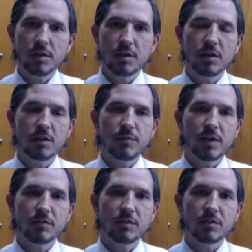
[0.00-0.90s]
and if
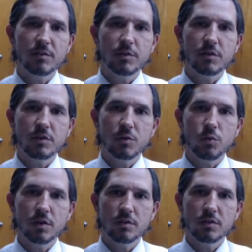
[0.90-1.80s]
that's something you're going to
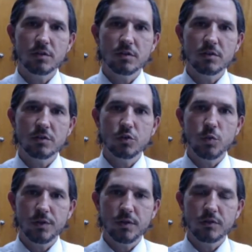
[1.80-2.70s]
want to do
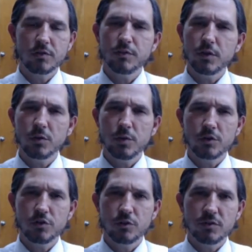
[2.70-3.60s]
with us, or if you're going to
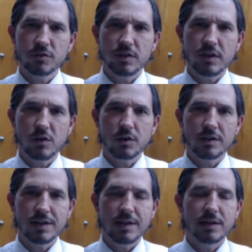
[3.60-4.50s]
want to choose to stay
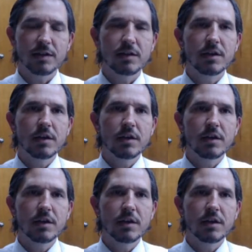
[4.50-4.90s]
online.